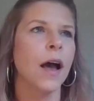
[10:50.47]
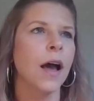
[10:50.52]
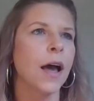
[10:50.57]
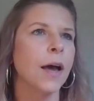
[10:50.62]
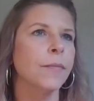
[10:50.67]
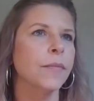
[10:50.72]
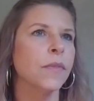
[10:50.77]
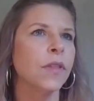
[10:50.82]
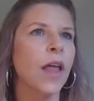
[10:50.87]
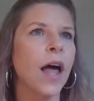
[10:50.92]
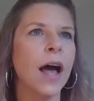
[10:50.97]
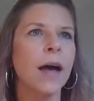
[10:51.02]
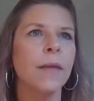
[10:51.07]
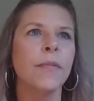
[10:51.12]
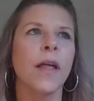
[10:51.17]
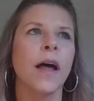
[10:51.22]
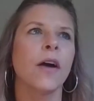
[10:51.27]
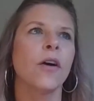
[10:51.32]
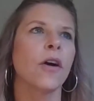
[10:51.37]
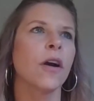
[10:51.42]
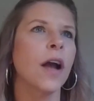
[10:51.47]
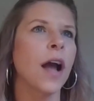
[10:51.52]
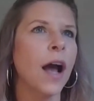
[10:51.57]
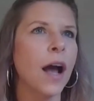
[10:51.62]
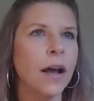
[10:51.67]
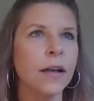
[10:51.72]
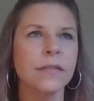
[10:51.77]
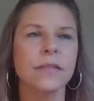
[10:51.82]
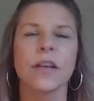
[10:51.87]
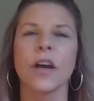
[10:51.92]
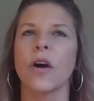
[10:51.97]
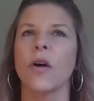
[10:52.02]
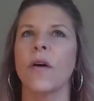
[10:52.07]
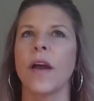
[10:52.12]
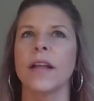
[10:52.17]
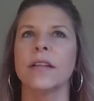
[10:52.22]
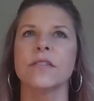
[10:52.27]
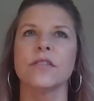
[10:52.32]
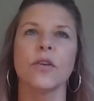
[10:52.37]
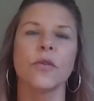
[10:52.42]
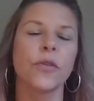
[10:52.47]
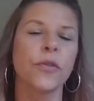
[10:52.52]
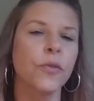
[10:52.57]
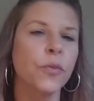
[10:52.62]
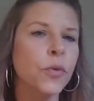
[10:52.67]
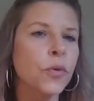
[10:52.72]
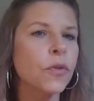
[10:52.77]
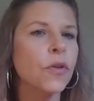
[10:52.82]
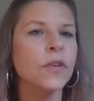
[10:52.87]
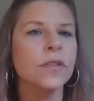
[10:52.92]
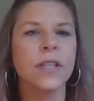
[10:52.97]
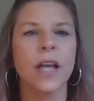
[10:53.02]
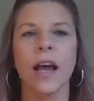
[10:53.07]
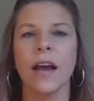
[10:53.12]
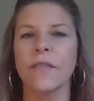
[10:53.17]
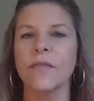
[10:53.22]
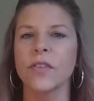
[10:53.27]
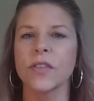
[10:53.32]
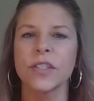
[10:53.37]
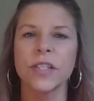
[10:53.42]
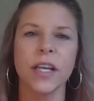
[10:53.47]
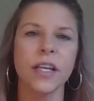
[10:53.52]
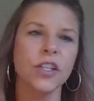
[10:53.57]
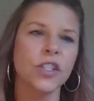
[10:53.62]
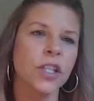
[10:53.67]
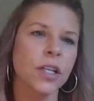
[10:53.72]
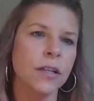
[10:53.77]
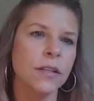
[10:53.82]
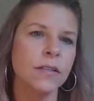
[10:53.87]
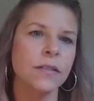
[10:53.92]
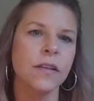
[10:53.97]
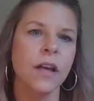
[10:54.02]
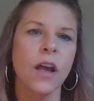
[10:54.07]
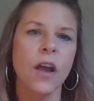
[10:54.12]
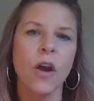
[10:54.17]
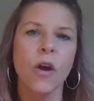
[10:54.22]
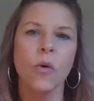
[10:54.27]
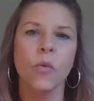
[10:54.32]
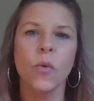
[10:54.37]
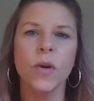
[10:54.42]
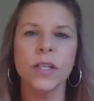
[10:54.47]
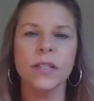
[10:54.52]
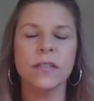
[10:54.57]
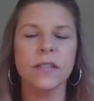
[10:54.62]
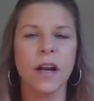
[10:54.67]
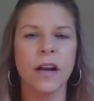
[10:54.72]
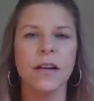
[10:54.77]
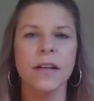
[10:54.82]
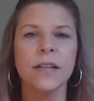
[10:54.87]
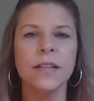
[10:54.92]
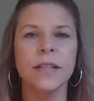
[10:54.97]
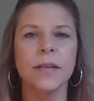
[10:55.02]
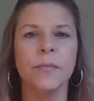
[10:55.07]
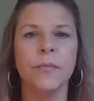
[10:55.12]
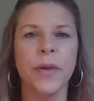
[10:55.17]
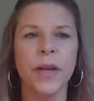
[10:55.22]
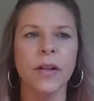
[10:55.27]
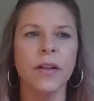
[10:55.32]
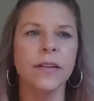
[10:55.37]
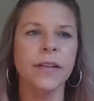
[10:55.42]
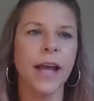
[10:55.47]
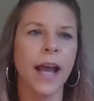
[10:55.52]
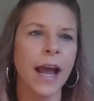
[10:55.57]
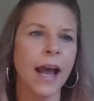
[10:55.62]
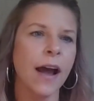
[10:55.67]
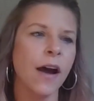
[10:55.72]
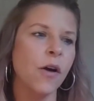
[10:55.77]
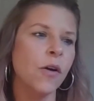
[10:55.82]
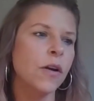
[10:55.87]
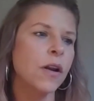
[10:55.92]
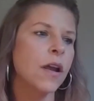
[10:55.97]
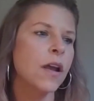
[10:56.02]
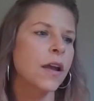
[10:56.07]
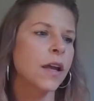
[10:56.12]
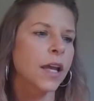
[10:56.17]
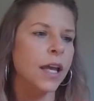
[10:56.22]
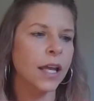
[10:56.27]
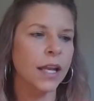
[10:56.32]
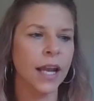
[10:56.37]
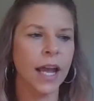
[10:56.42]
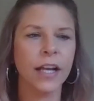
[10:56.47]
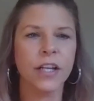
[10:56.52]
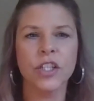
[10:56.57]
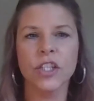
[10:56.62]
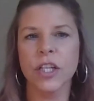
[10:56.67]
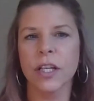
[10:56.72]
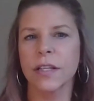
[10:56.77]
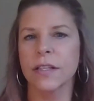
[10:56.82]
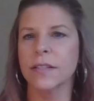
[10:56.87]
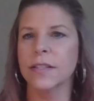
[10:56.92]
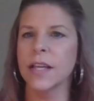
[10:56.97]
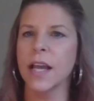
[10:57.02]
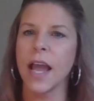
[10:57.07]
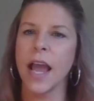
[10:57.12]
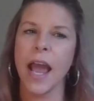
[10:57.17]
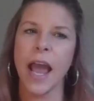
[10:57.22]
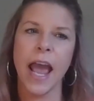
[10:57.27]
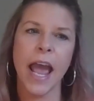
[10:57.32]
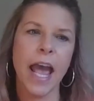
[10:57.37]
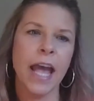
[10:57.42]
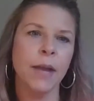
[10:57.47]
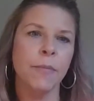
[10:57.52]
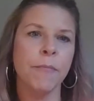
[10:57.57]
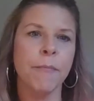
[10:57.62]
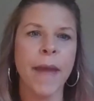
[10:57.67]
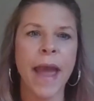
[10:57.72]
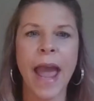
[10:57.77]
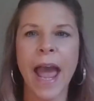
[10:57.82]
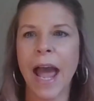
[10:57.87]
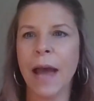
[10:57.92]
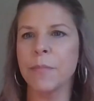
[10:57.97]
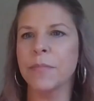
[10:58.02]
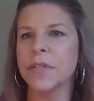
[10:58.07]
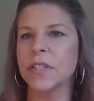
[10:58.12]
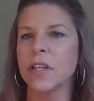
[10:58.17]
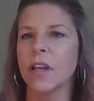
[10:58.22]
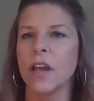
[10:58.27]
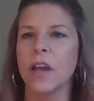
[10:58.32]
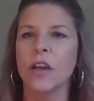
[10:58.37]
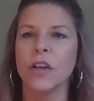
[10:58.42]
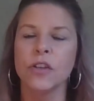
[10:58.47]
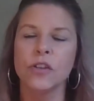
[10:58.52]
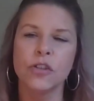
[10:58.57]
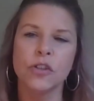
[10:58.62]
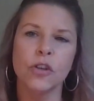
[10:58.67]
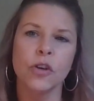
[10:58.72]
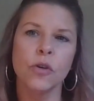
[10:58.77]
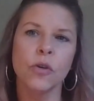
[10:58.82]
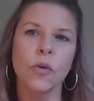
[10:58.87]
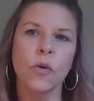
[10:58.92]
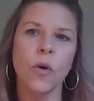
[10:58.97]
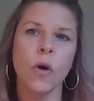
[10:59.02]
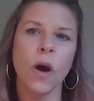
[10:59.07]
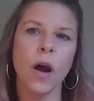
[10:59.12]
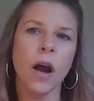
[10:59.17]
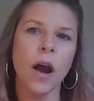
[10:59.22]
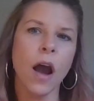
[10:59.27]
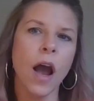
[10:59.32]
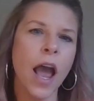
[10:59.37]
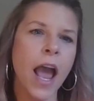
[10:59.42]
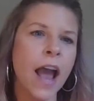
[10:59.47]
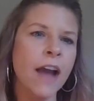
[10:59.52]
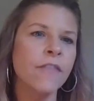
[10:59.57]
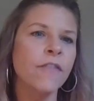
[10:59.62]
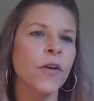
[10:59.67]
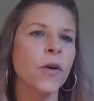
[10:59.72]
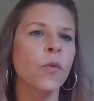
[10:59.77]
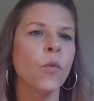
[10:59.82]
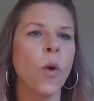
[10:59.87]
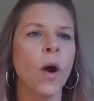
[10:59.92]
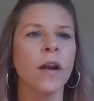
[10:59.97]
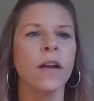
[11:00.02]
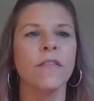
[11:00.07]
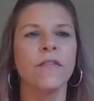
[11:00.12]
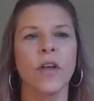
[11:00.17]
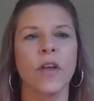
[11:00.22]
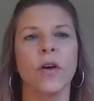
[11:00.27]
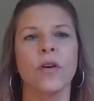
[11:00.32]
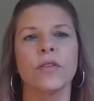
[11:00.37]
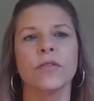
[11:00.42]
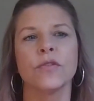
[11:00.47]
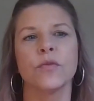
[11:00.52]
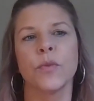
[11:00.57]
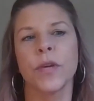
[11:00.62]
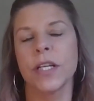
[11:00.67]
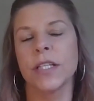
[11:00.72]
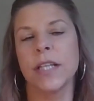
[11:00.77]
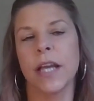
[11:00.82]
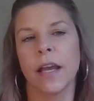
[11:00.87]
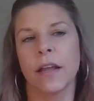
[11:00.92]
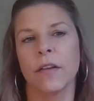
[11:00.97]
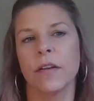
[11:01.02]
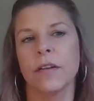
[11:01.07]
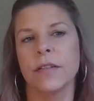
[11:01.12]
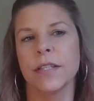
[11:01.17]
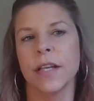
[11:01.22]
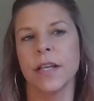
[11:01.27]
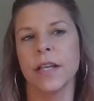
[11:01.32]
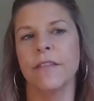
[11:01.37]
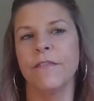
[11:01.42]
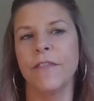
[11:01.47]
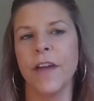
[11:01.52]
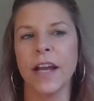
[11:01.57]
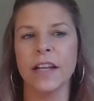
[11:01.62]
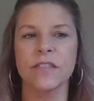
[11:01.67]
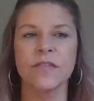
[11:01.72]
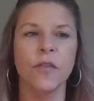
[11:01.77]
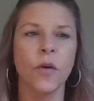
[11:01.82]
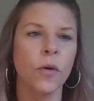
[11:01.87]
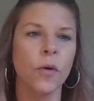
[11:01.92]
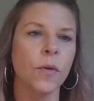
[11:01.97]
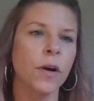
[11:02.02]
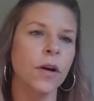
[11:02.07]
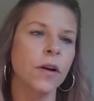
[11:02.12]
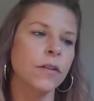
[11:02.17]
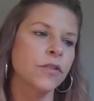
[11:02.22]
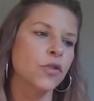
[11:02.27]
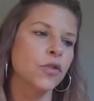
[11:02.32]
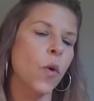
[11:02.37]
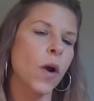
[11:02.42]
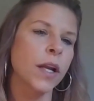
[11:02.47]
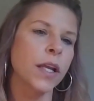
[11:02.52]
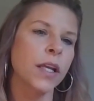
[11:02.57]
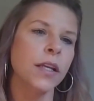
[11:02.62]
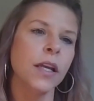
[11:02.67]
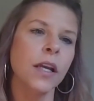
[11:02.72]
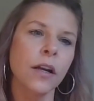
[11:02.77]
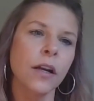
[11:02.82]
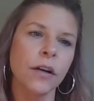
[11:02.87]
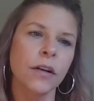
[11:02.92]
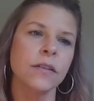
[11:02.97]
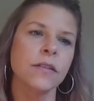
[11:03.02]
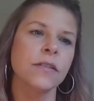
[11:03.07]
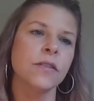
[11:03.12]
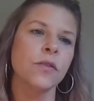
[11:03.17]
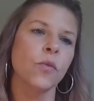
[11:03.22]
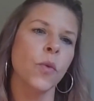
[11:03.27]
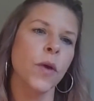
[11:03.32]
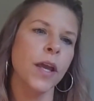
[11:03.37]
Loblaw or Costco. And so through those conversations, we started to build out connections and maps to every one of those retailers. And fast forward 20 years,